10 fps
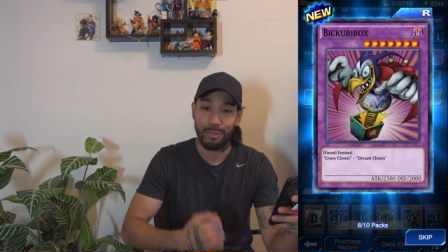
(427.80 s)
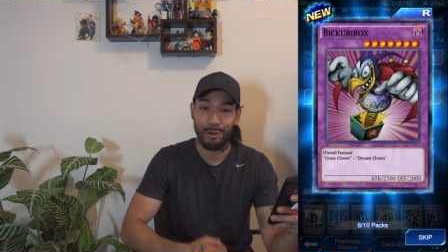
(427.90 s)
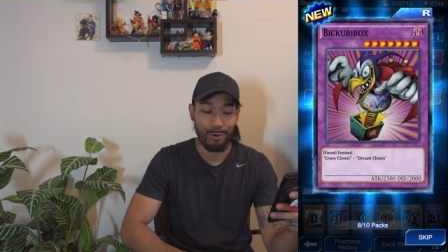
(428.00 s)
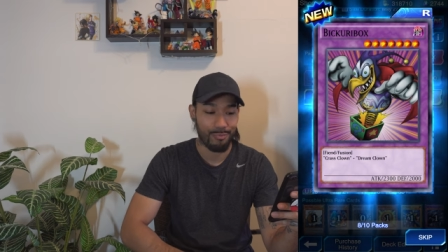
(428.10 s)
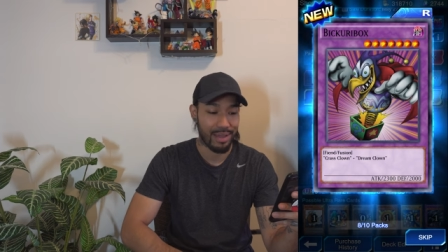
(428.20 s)

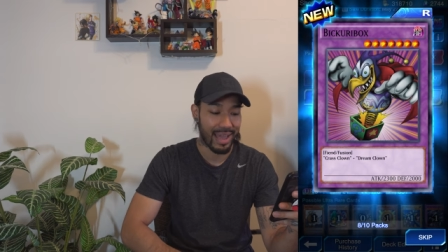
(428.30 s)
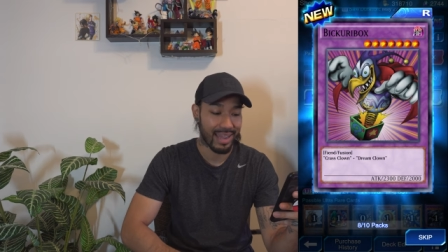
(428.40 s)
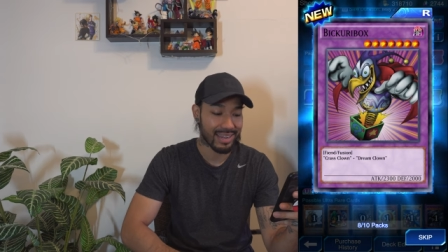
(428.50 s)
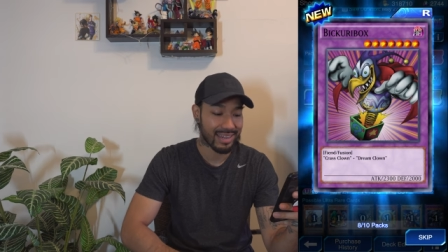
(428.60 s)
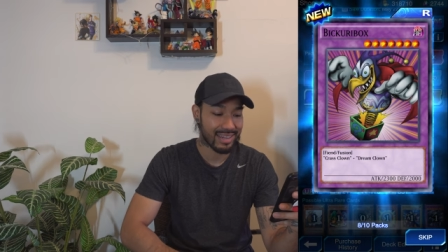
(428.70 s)

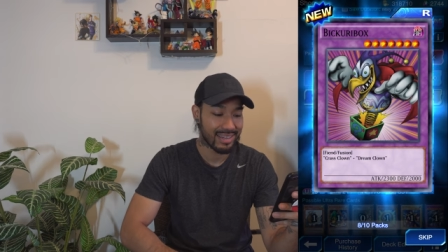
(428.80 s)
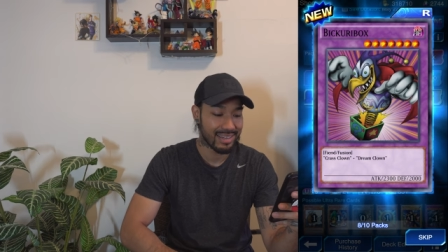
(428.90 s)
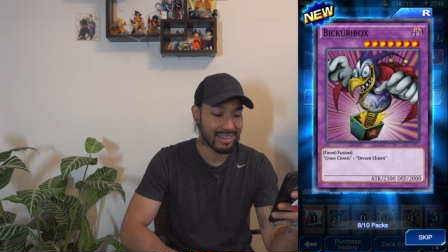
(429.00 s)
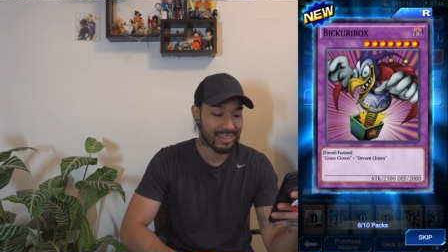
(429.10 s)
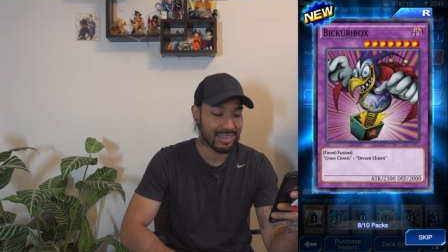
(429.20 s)
throwback.
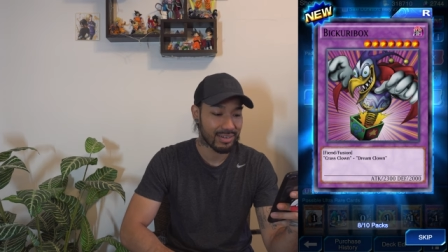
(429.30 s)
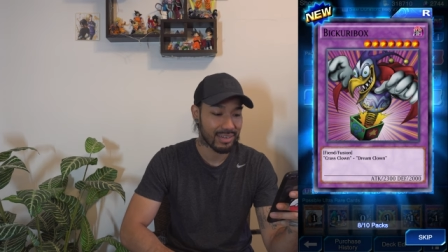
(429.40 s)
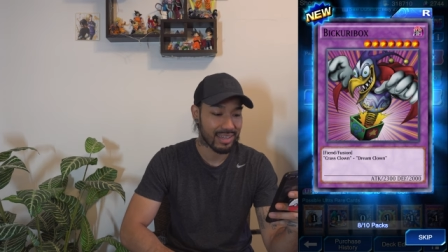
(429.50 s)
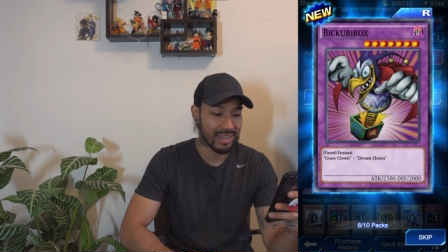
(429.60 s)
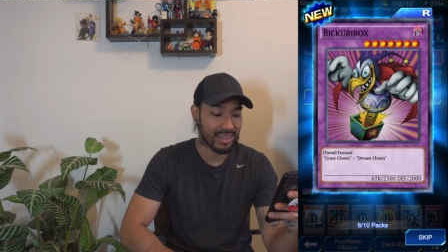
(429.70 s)

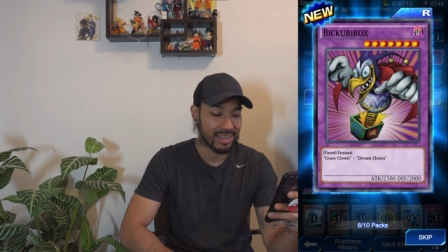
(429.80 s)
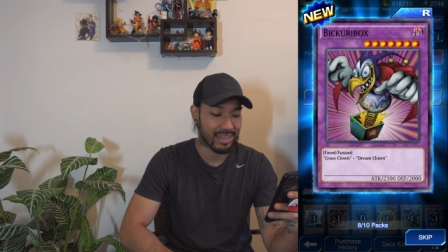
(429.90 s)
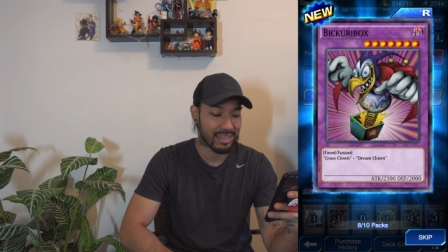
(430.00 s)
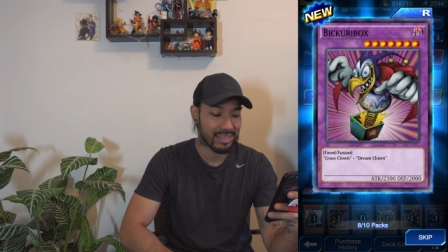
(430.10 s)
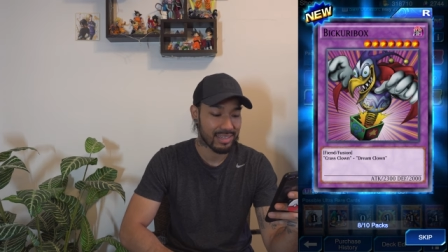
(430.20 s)
Okay.
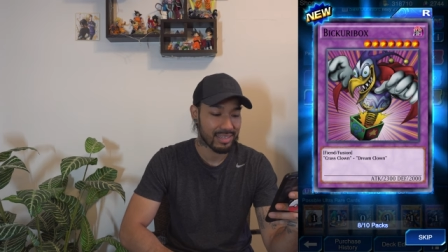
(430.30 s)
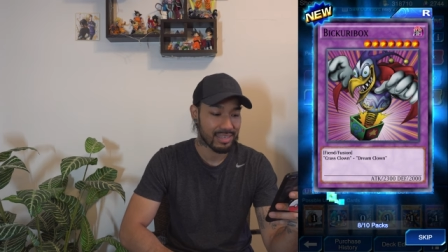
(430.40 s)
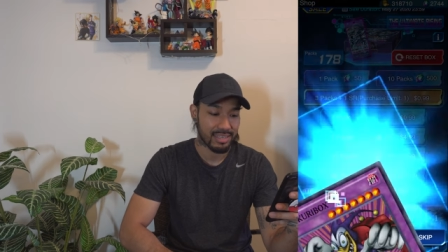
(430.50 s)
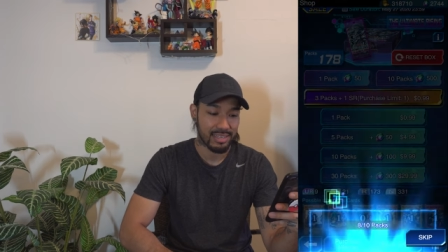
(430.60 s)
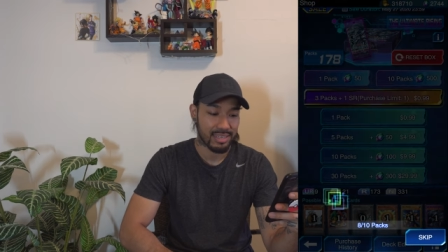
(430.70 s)

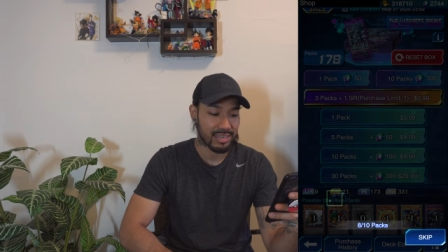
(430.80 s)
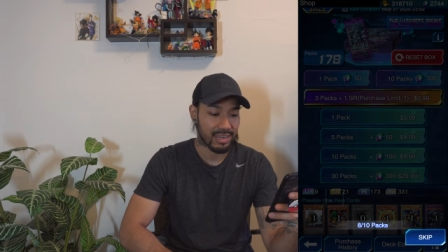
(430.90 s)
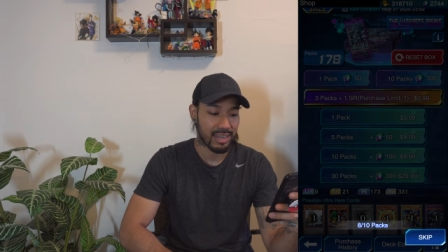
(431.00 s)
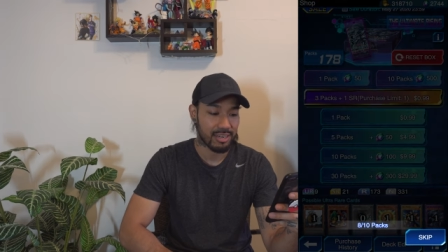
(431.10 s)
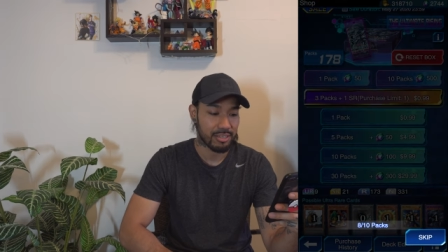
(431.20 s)

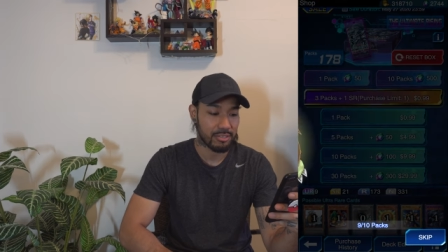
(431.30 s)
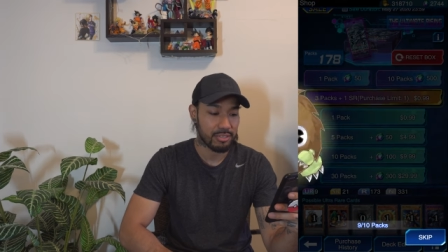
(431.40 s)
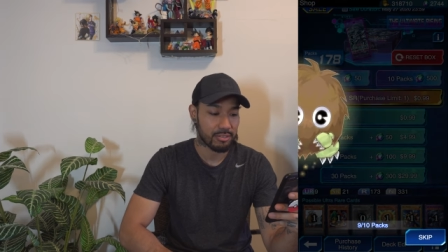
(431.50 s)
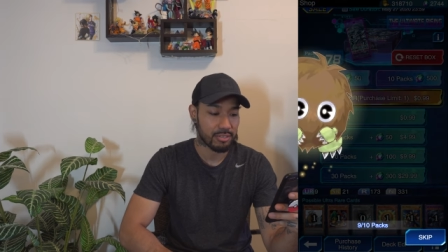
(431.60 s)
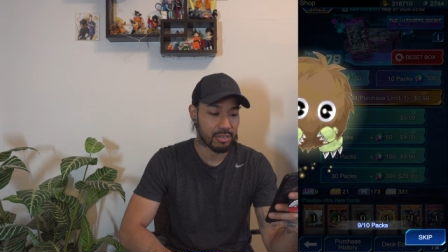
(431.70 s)
Not going to
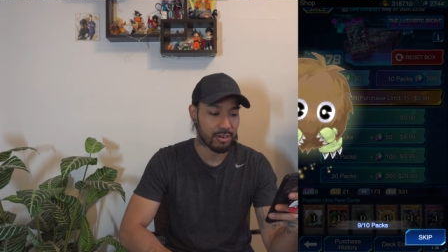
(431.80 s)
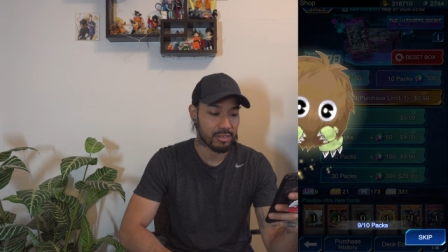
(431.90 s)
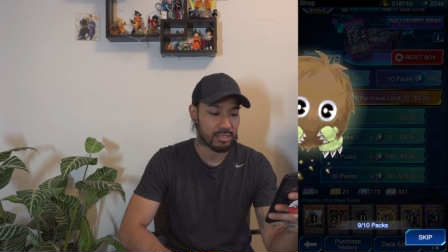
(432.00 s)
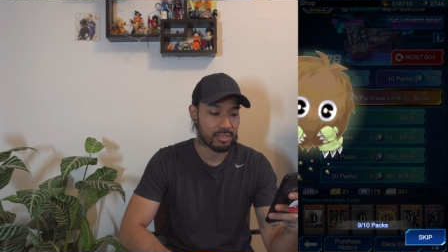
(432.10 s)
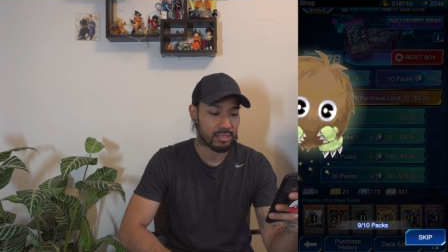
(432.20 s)
use those
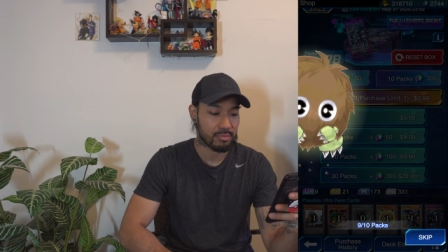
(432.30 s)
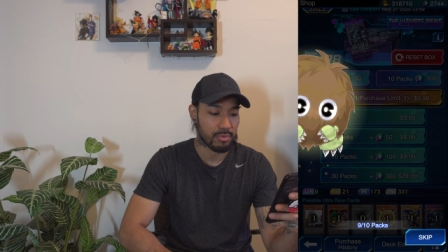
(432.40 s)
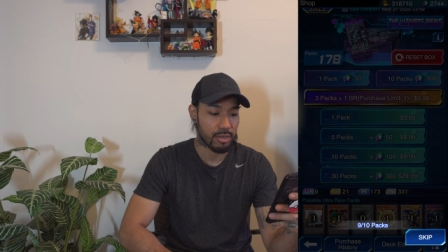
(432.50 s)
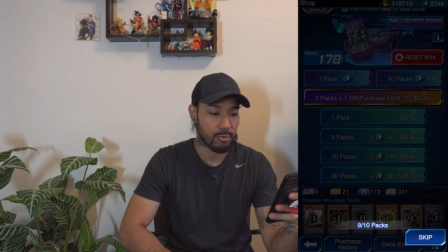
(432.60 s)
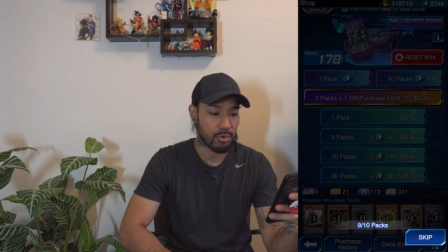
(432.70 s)
cards.
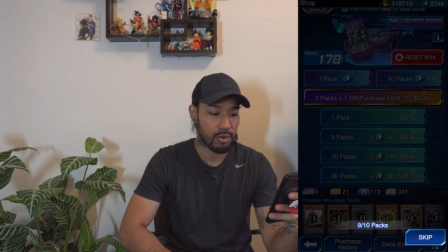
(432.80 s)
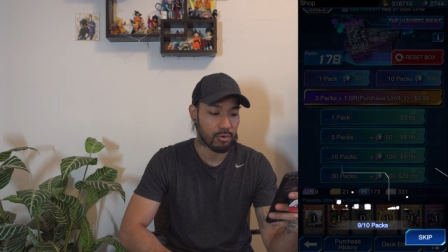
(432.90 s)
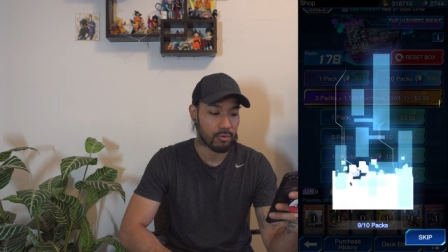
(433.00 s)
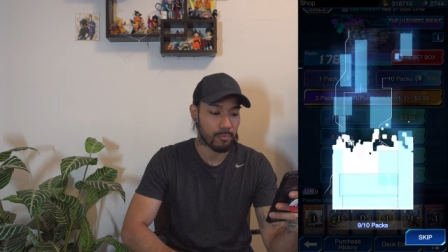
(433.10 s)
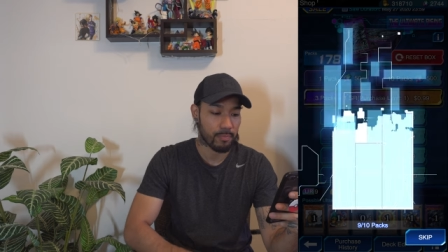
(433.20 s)
But here we go.